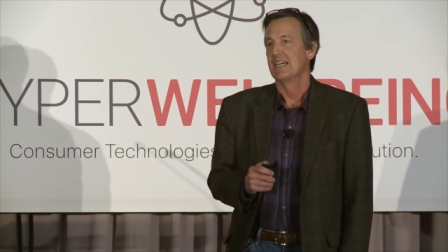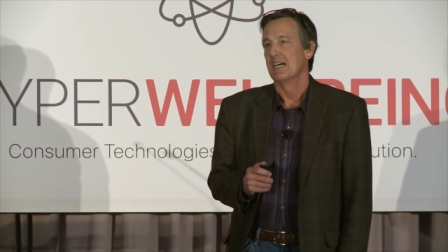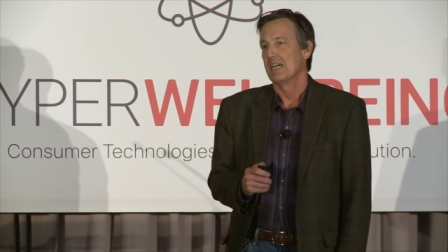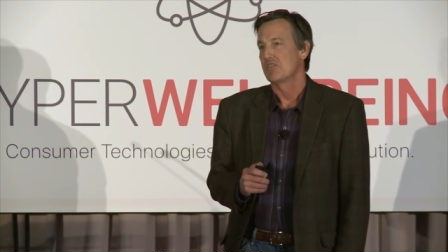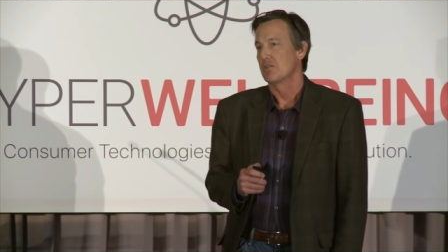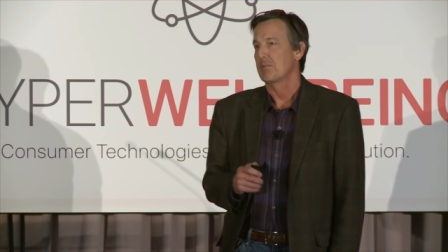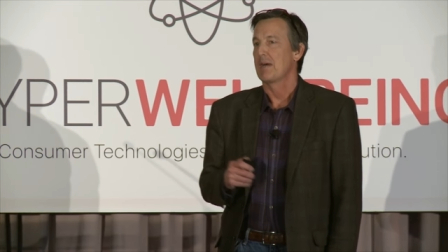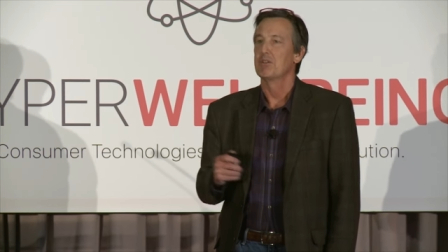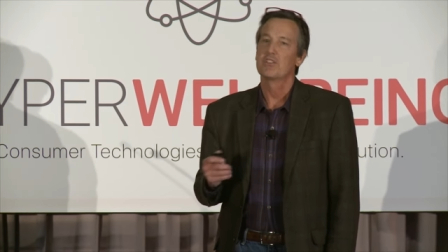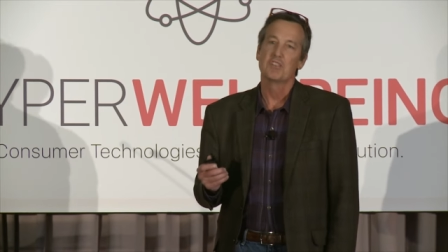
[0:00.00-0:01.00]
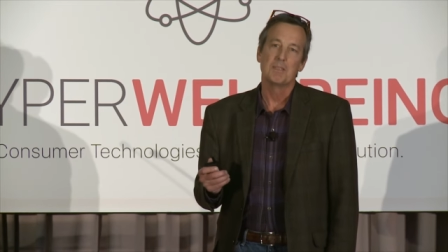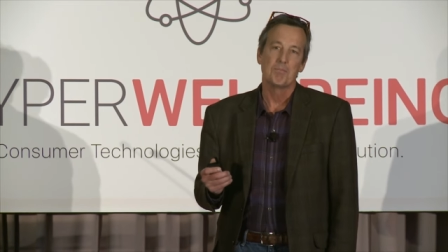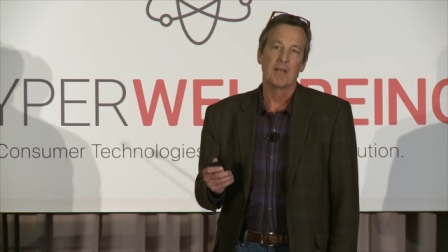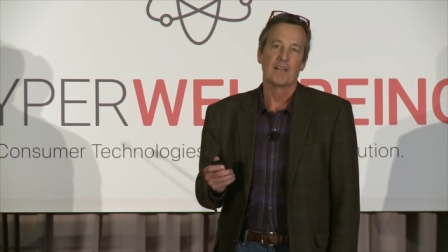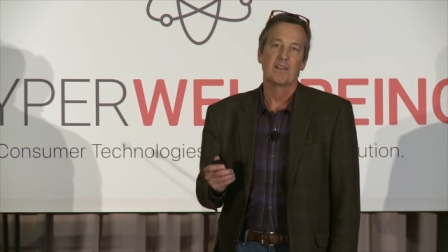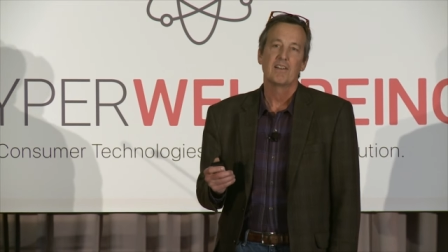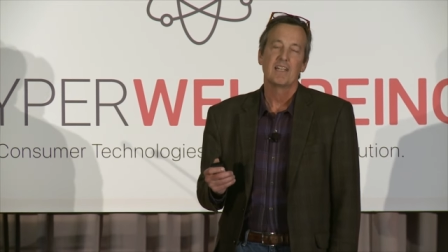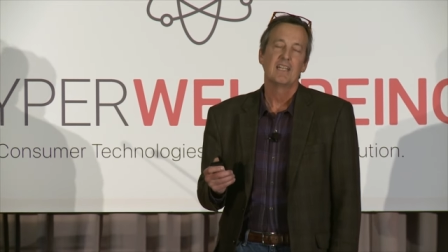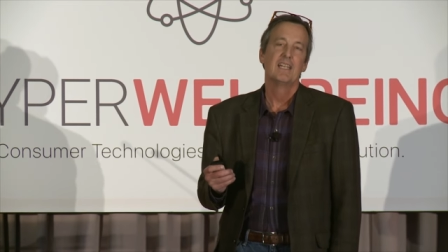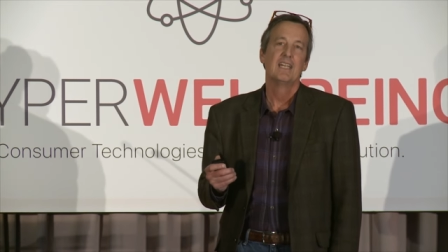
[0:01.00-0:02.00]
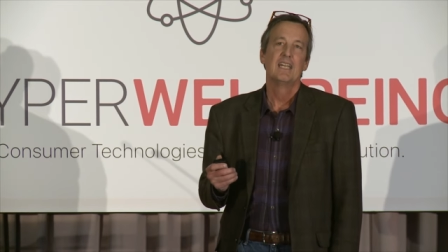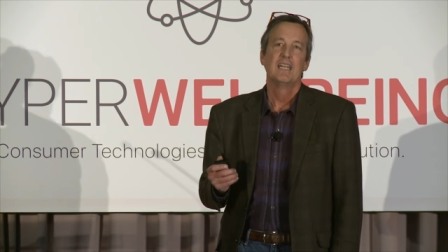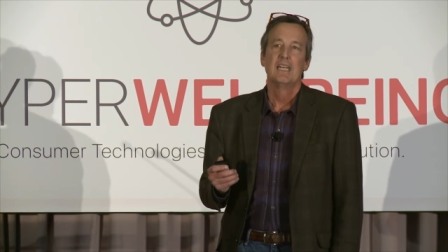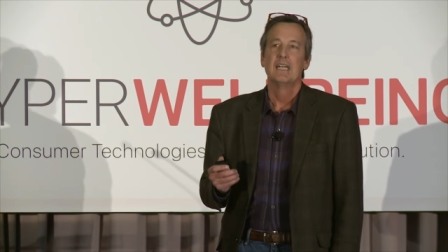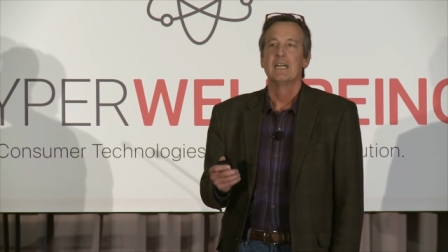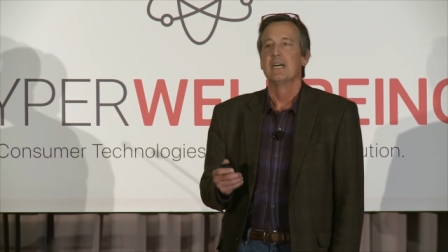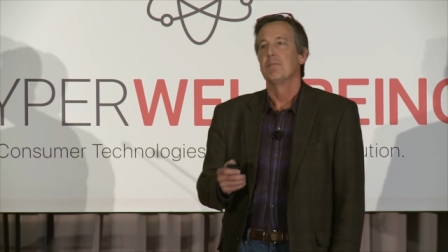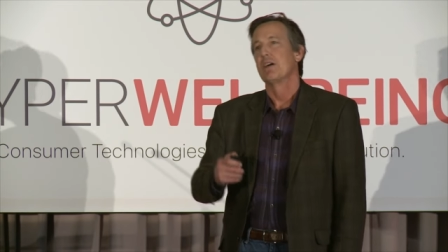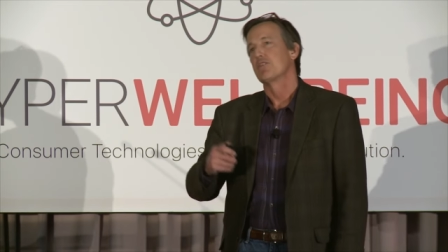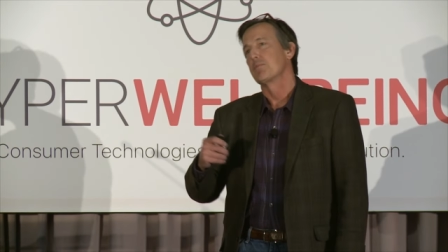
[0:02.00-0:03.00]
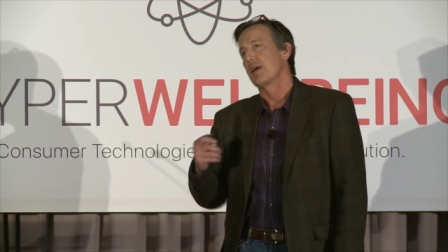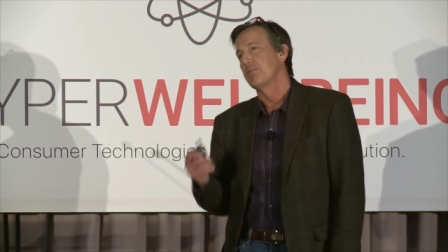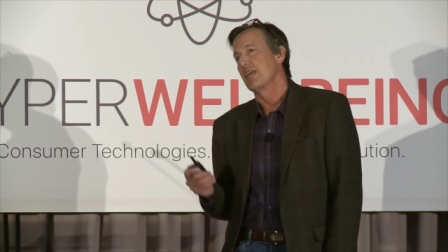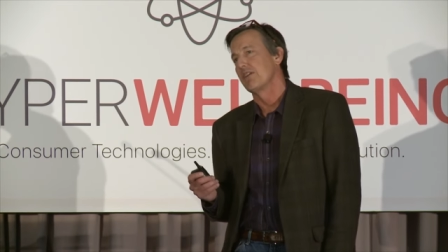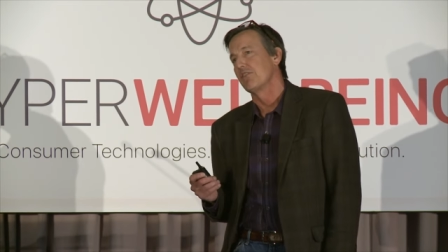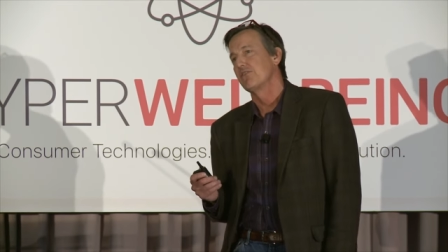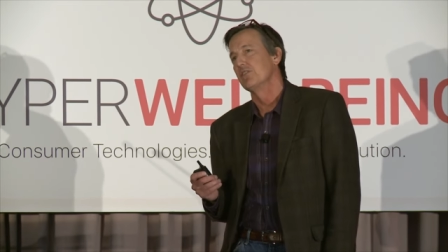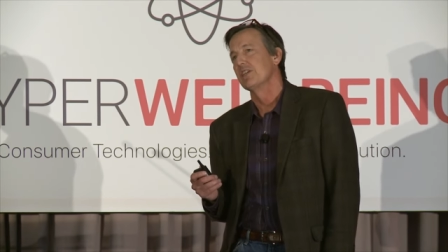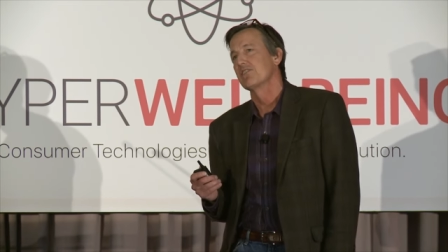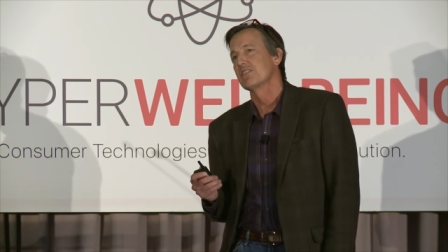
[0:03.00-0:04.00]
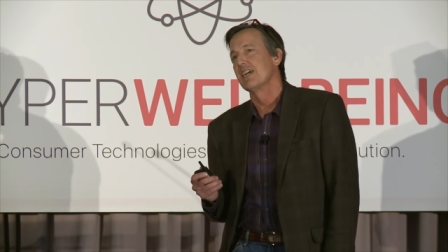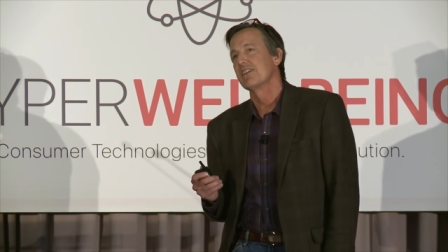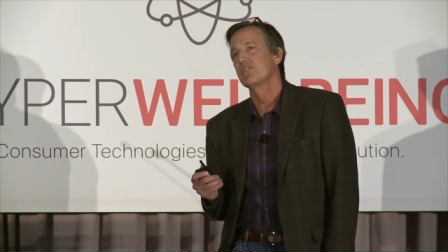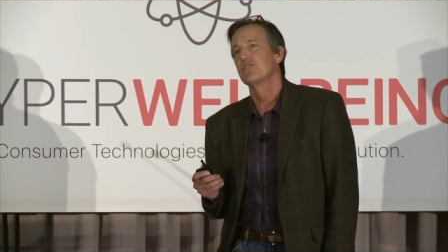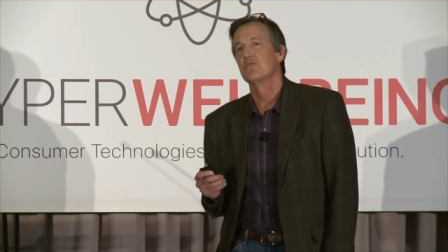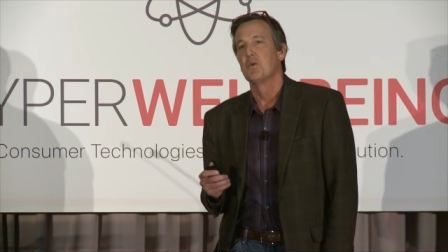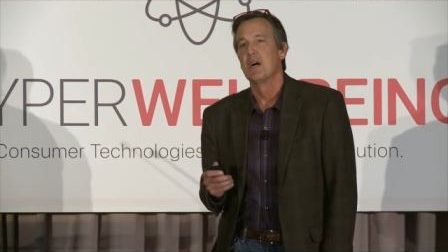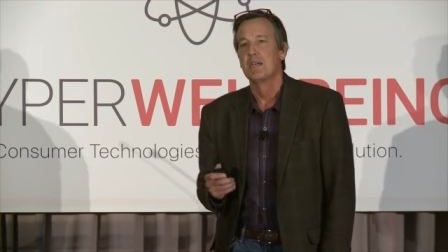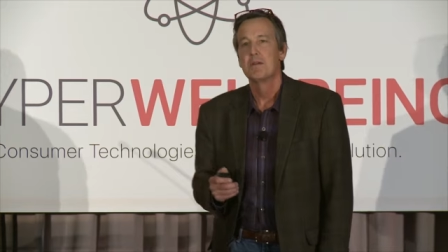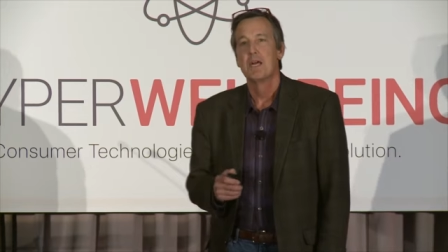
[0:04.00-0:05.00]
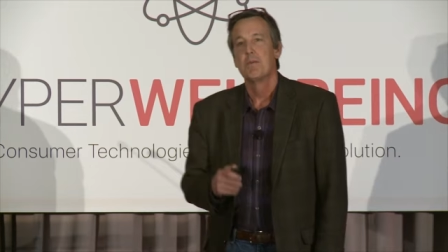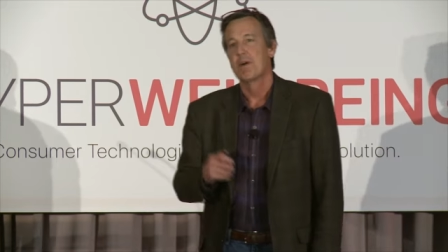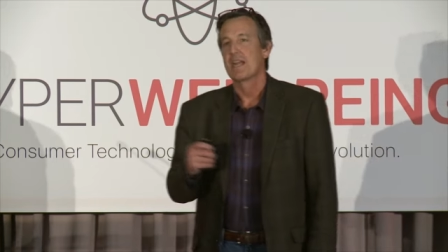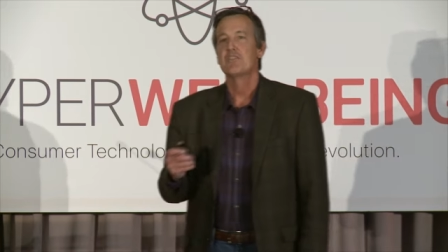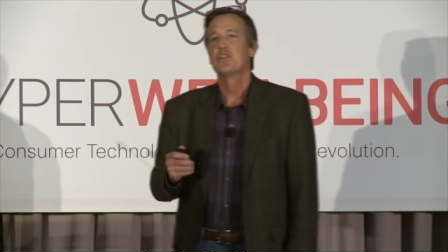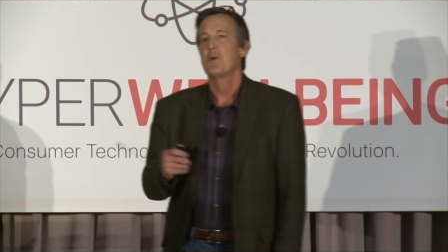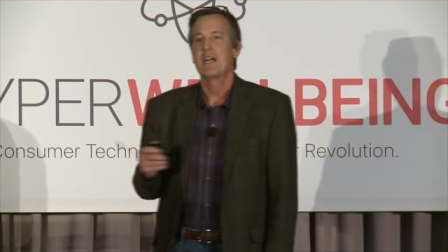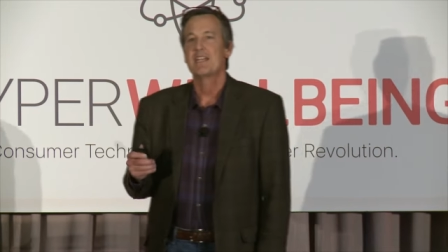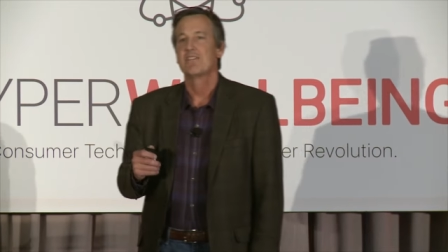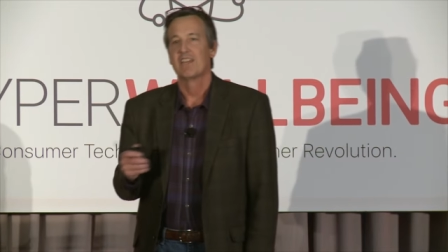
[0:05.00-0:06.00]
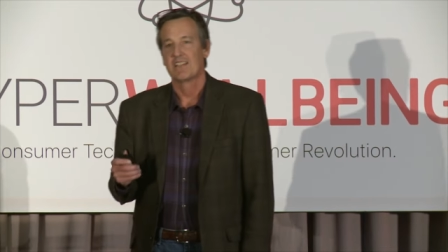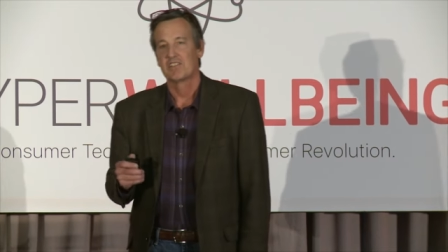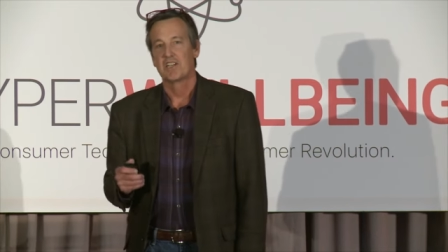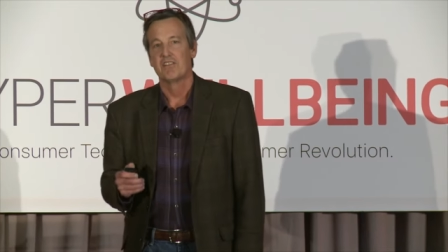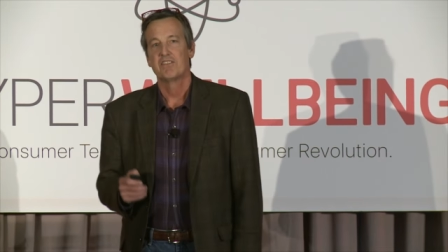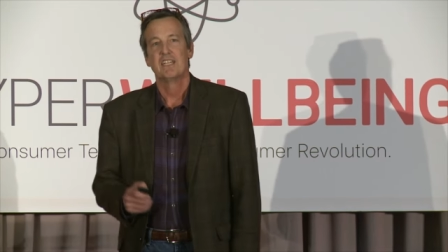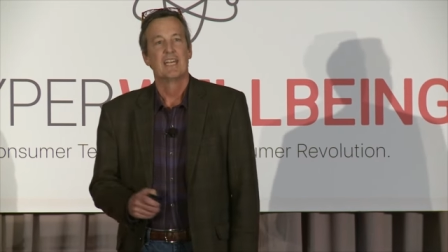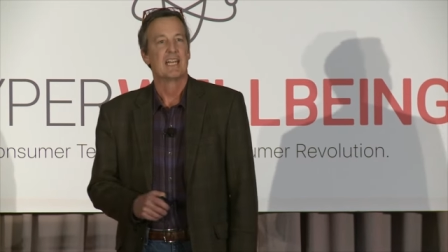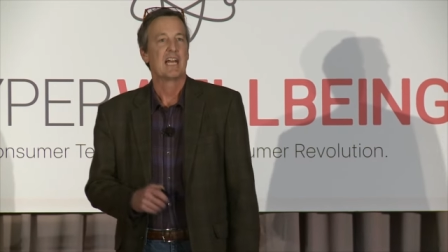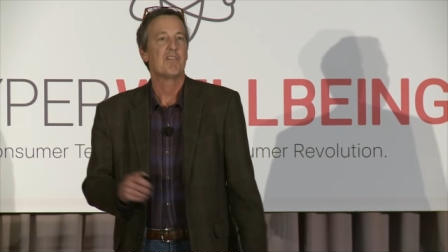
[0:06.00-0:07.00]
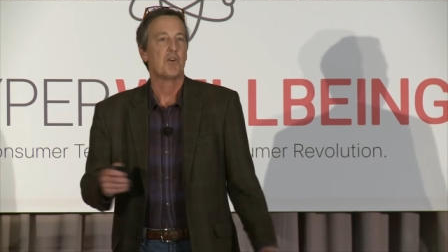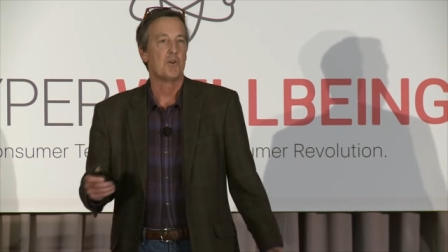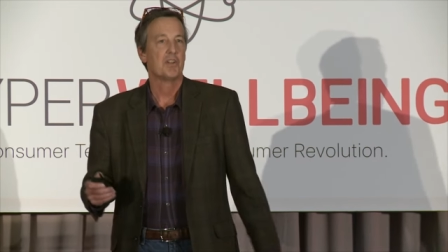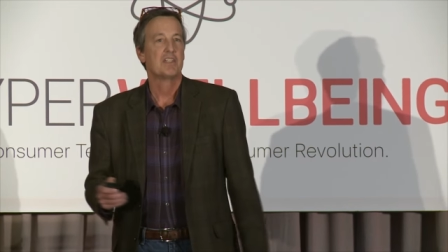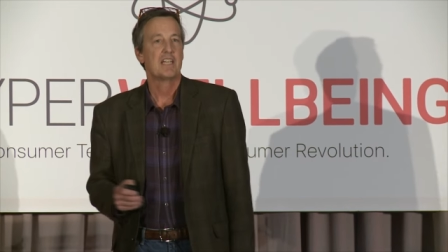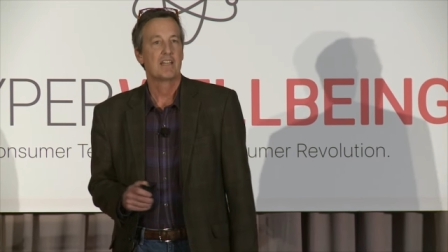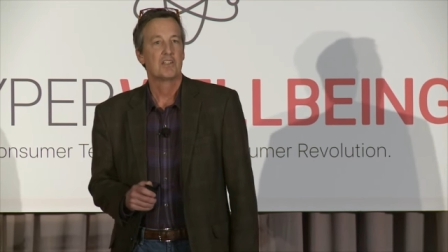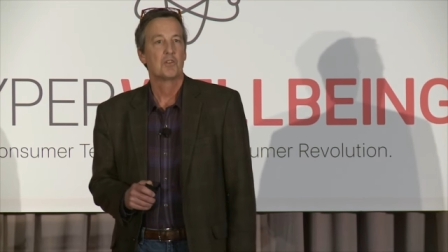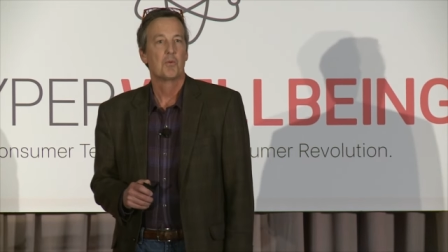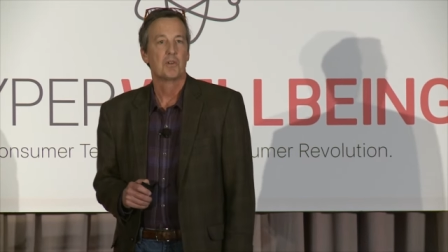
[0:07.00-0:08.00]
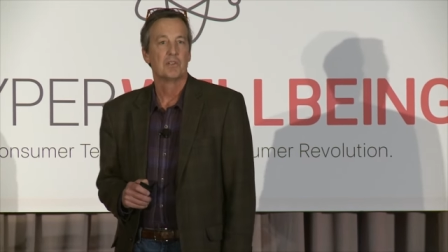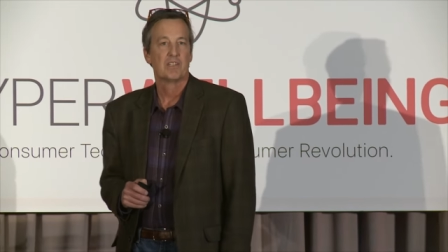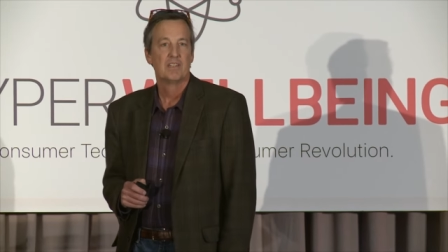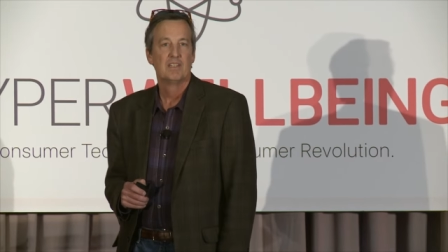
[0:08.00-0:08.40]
I should probably sleep better. Um, I should probably have a few less glasses of wine, but I don't do any of that stuff, and I have all the data in the world.